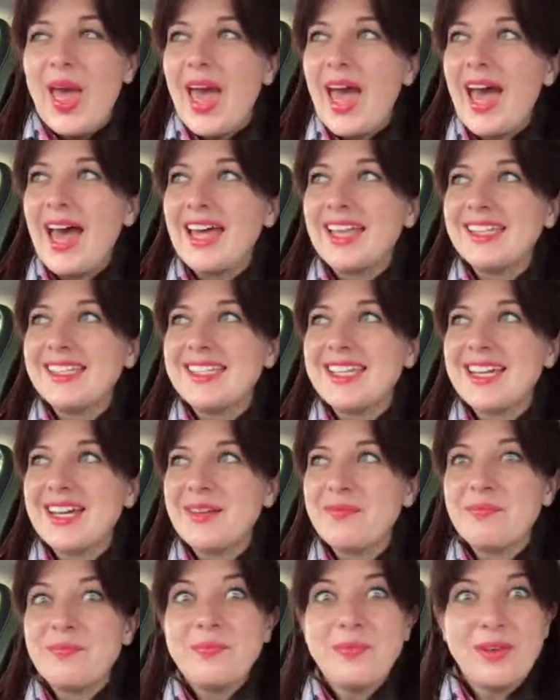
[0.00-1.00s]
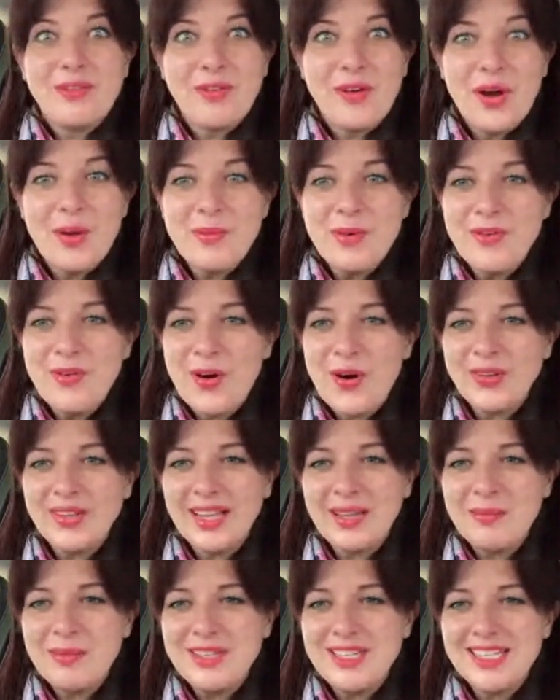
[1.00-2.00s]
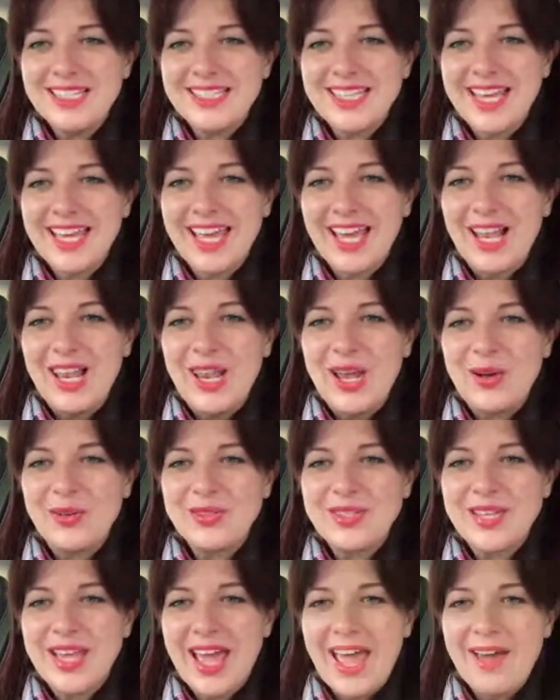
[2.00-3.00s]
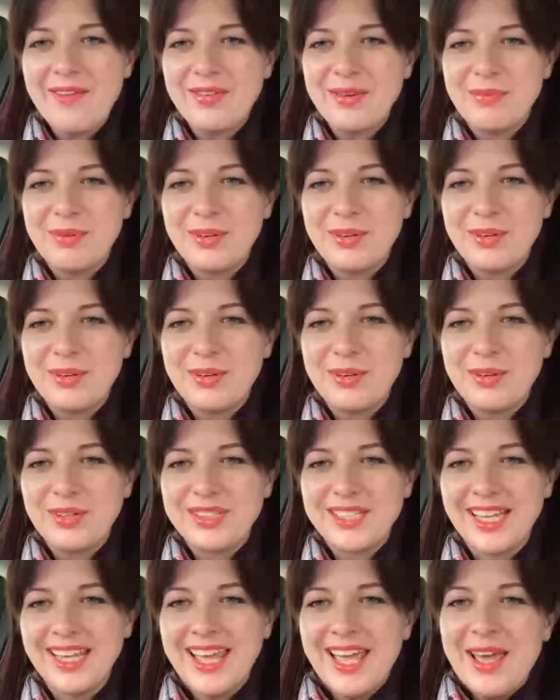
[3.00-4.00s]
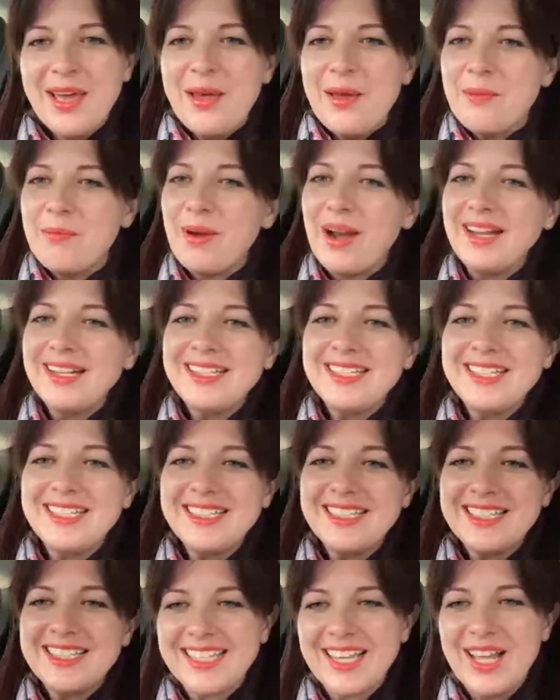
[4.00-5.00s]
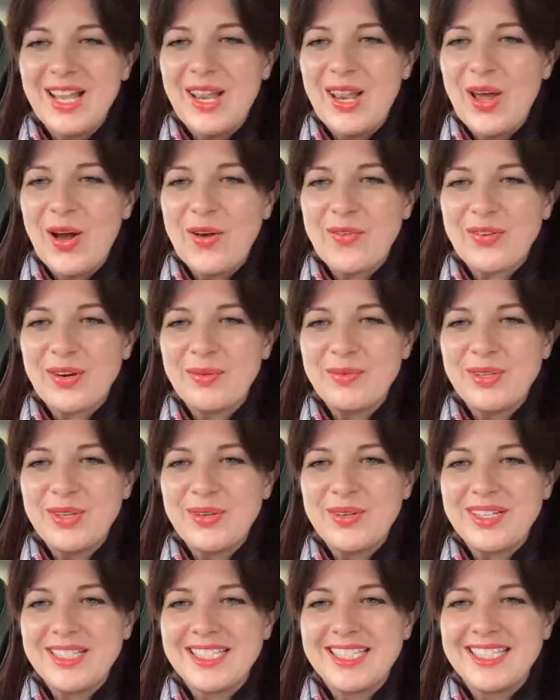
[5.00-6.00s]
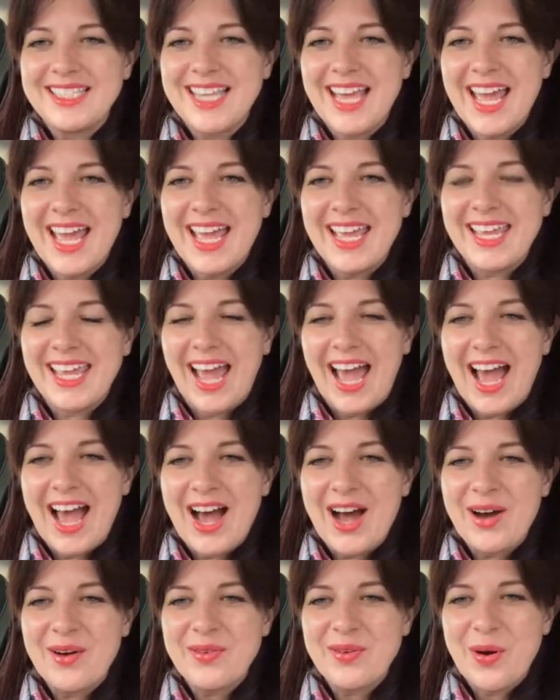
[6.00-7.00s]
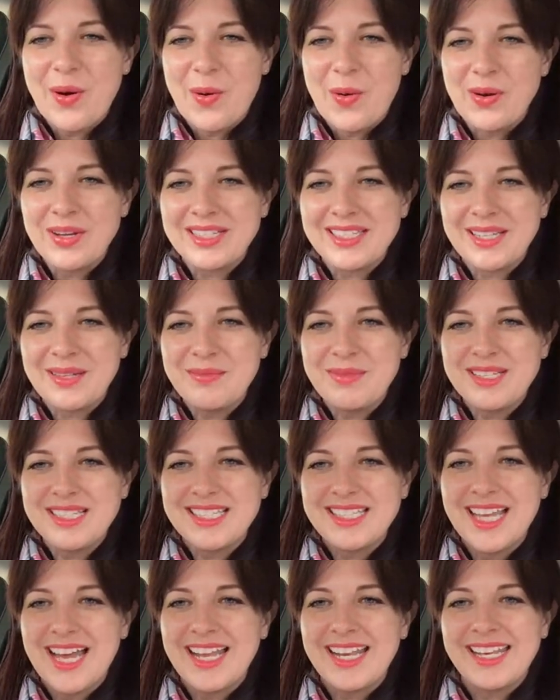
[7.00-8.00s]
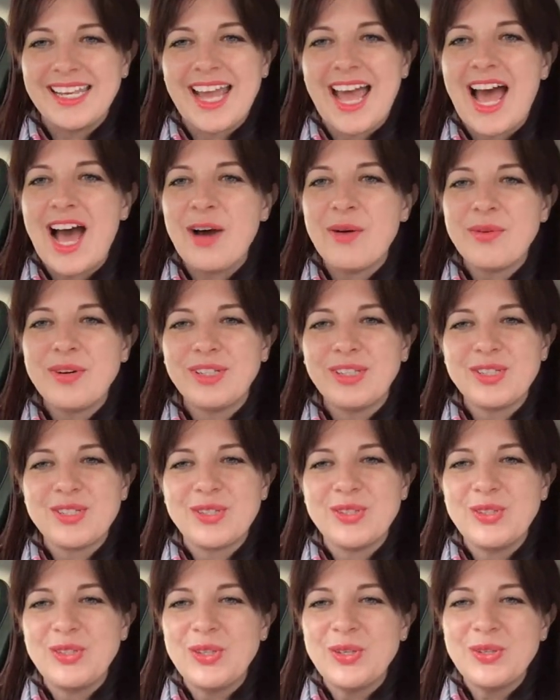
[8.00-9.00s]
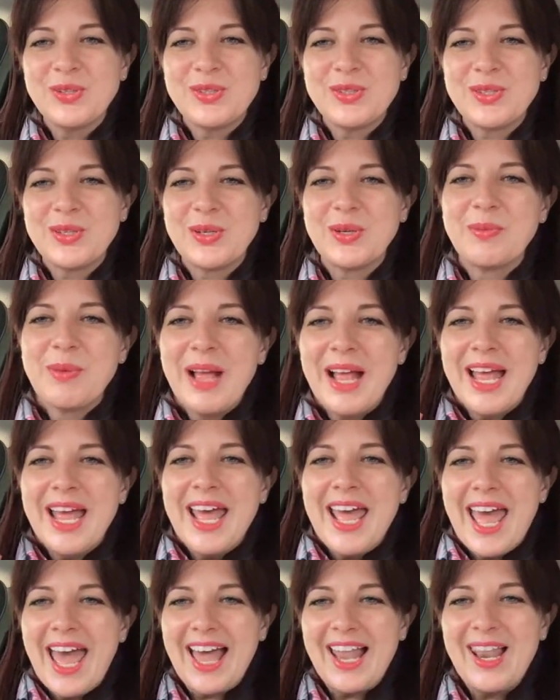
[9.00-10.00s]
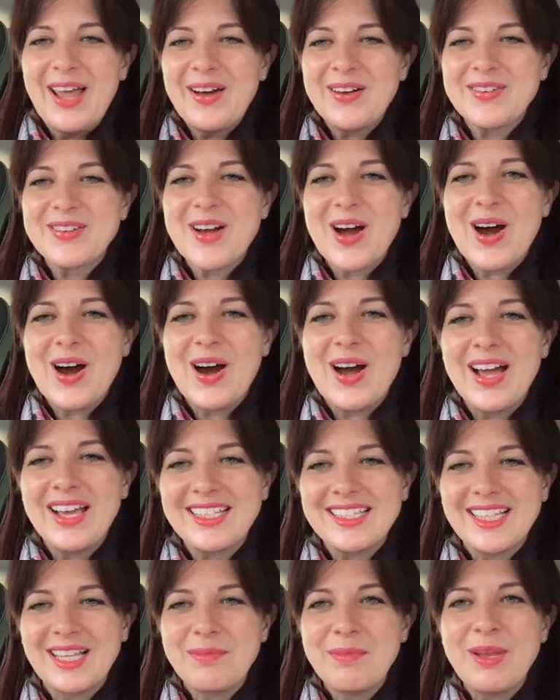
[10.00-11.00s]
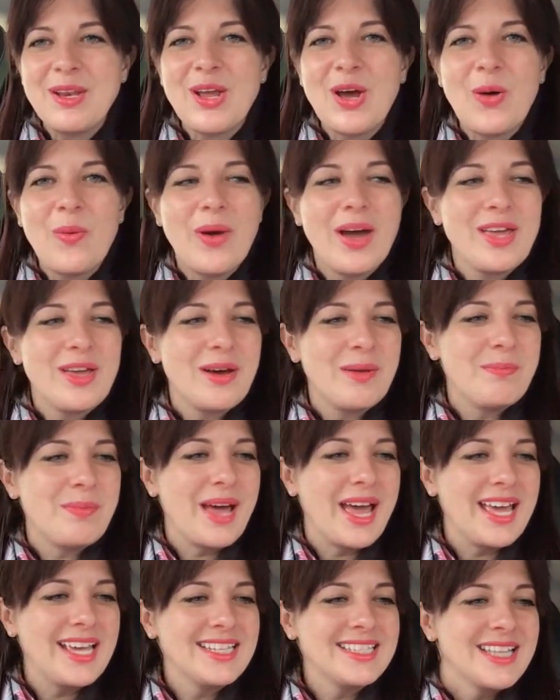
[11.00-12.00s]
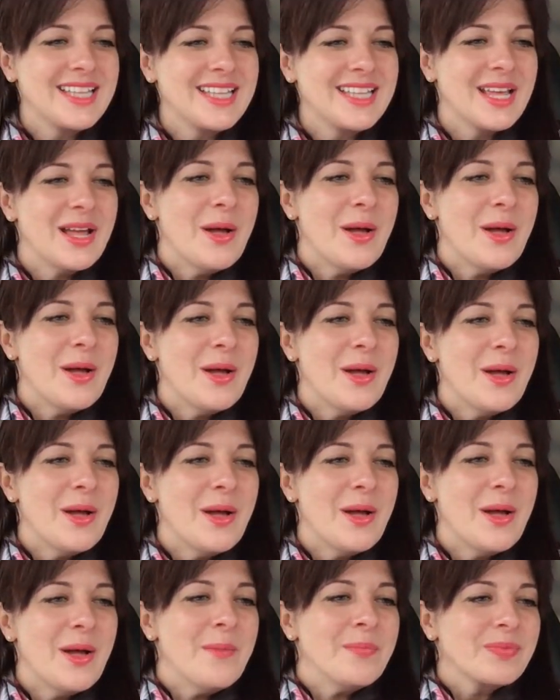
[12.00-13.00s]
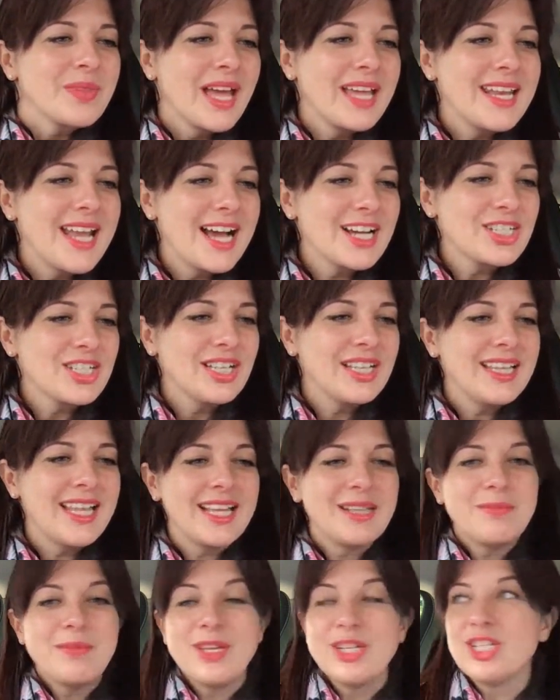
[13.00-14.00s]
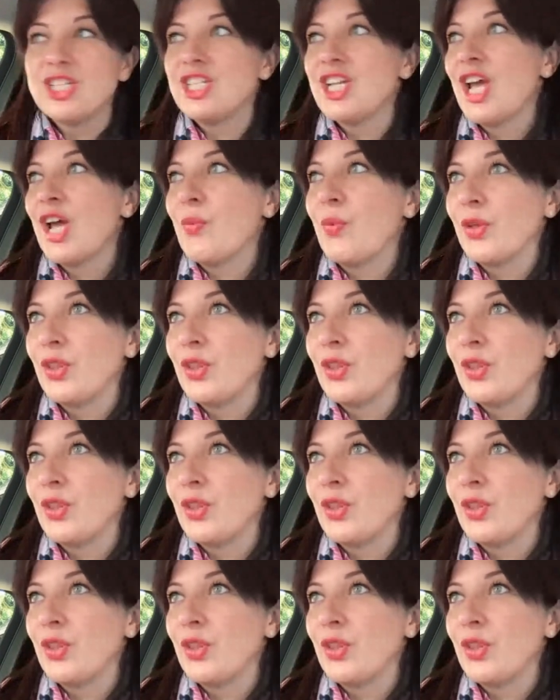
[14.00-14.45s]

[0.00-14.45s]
And before I move on, let me just say hello to everybody. Brandon says hello from USA. How awesome is that? And Howard is on YouTube. Hello, guys. Let me know where you're based. And actually, let me share with you.